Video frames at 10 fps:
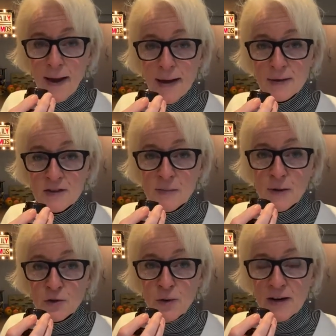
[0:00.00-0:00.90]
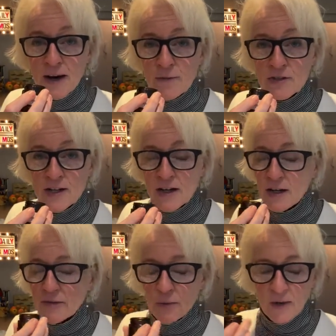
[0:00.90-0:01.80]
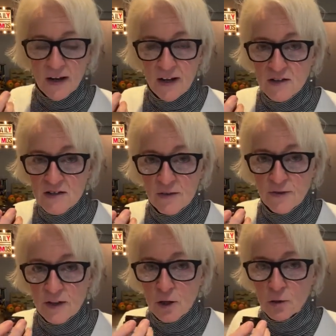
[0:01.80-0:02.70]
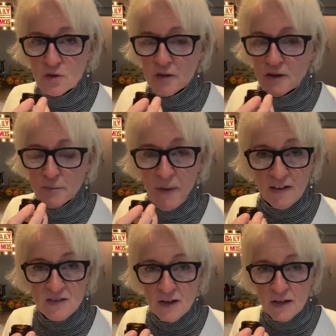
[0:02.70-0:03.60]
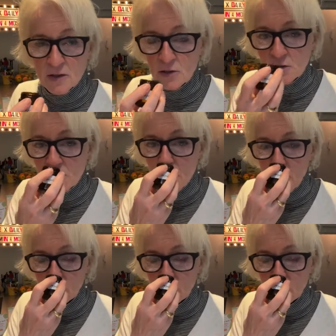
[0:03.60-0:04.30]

And smell training every day, even when I had a stuffy nose, as best I could,